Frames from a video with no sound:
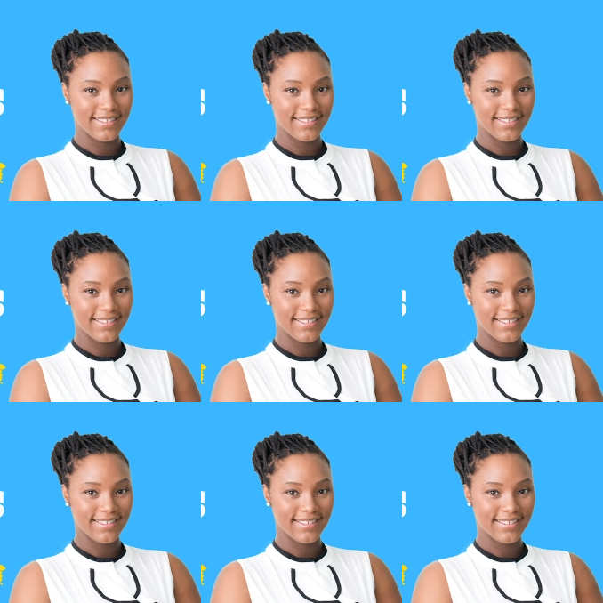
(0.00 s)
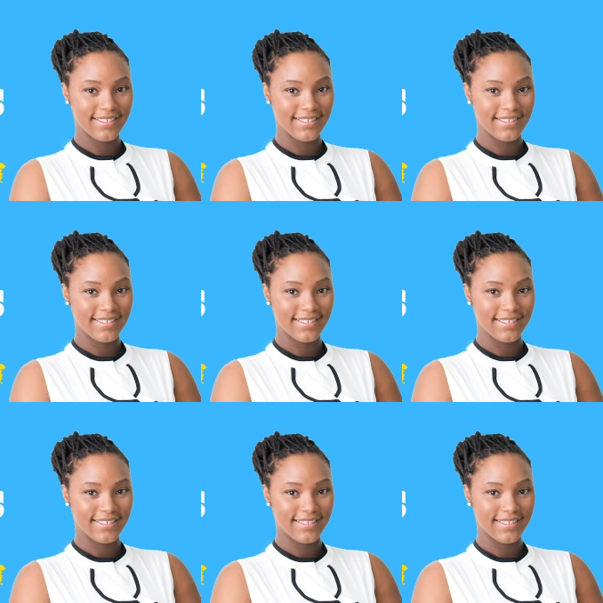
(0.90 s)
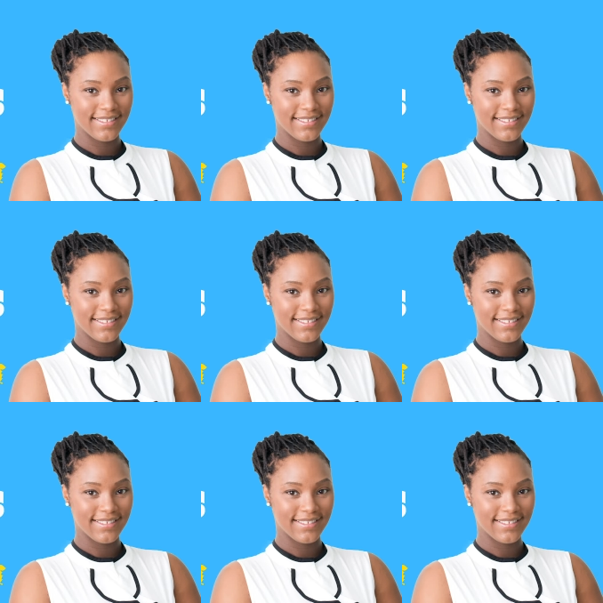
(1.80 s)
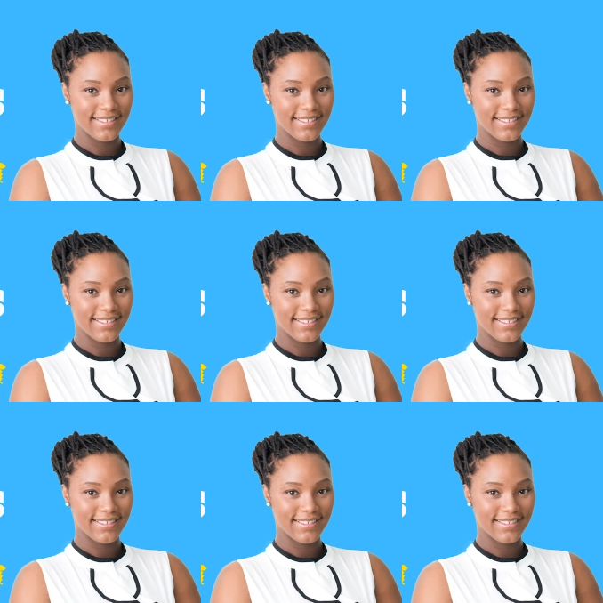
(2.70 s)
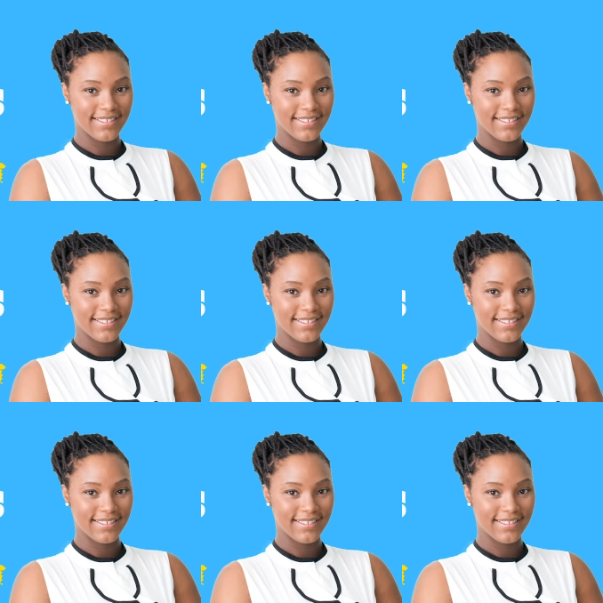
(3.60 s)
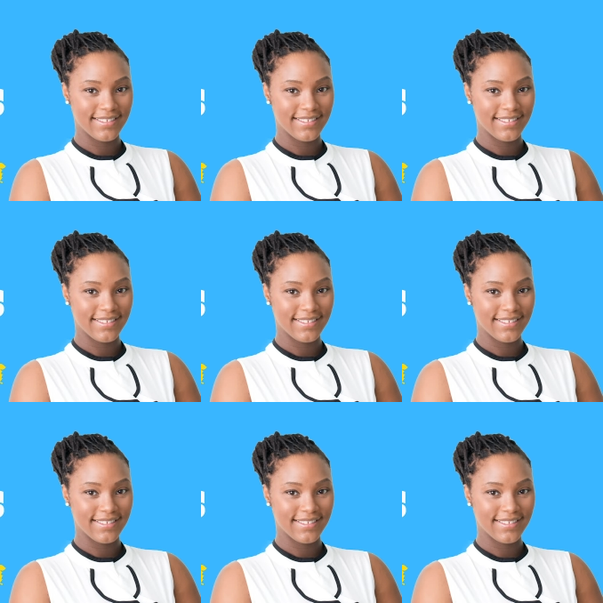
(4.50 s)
[no speech]